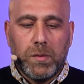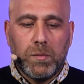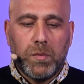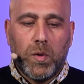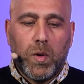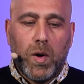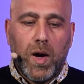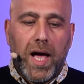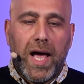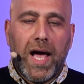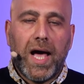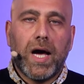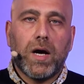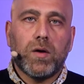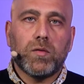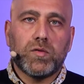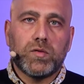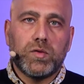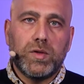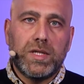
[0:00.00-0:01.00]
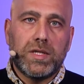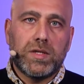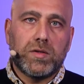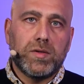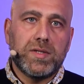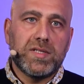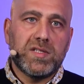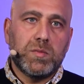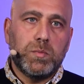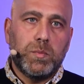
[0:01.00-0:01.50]
for how to
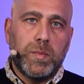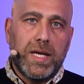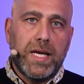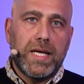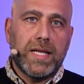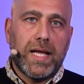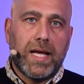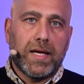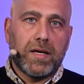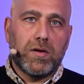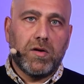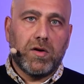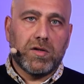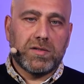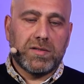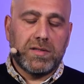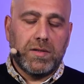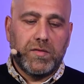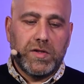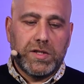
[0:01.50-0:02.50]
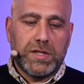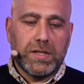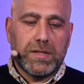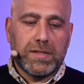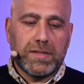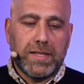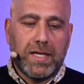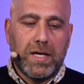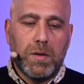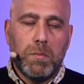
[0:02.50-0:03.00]
increase speed and cost
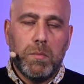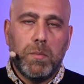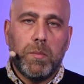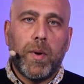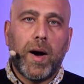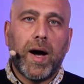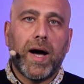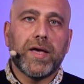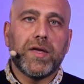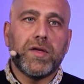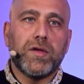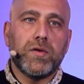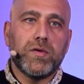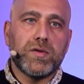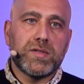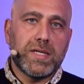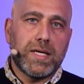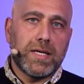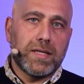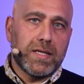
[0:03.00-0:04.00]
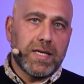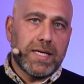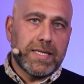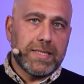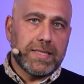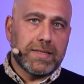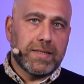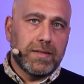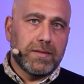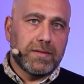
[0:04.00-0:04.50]
efficiency by using the
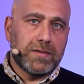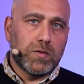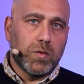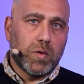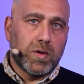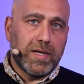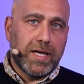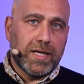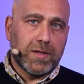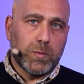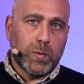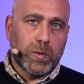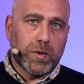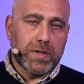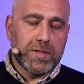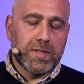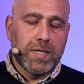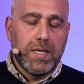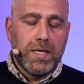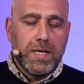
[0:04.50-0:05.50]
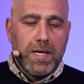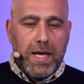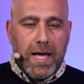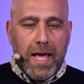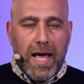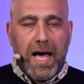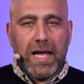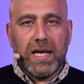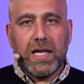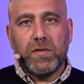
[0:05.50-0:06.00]
existing store networks
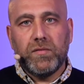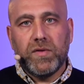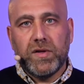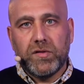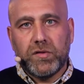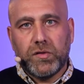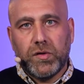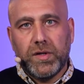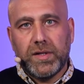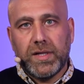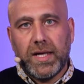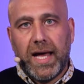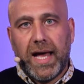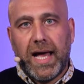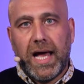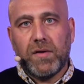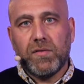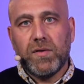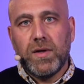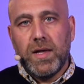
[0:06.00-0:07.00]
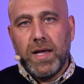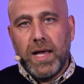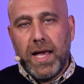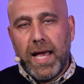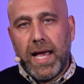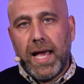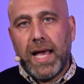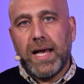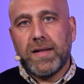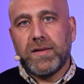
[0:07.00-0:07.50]
and inventory they have
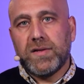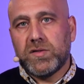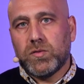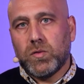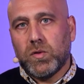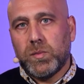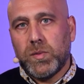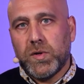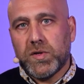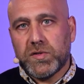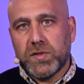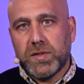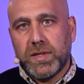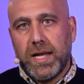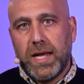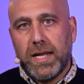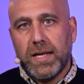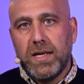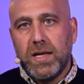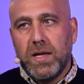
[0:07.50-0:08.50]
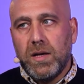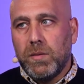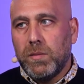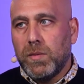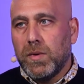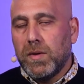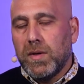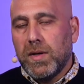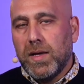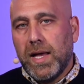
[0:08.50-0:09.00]
and the store personnel,
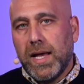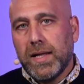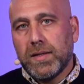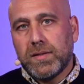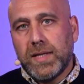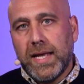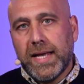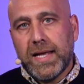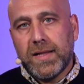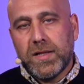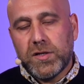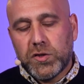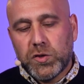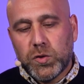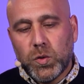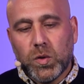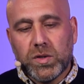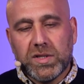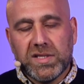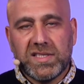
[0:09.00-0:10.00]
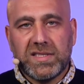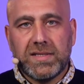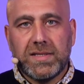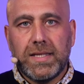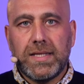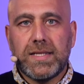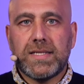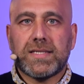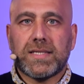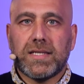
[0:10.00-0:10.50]
and taking the shortest
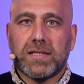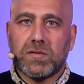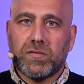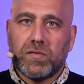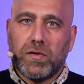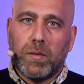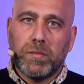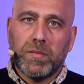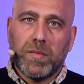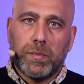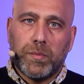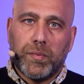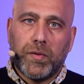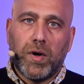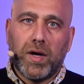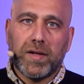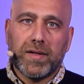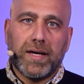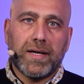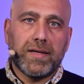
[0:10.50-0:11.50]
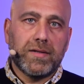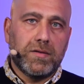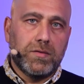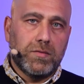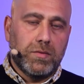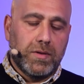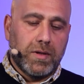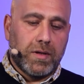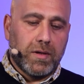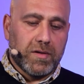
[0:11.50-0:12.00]
distance from the product
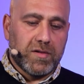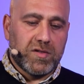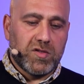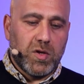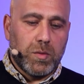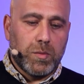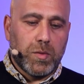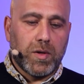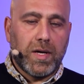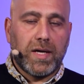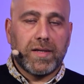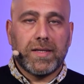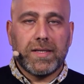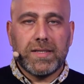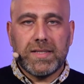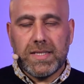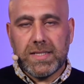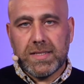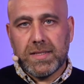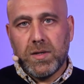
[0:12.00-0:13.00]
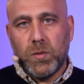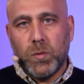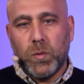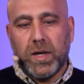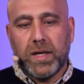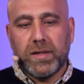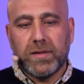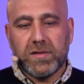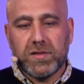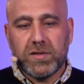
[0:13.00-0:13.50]
to the consumer. And this is
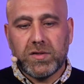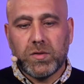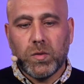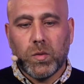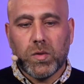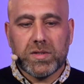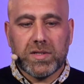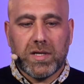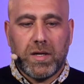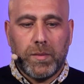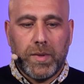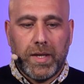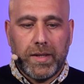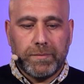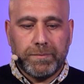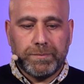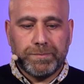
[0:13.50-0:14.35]
where the stores come in.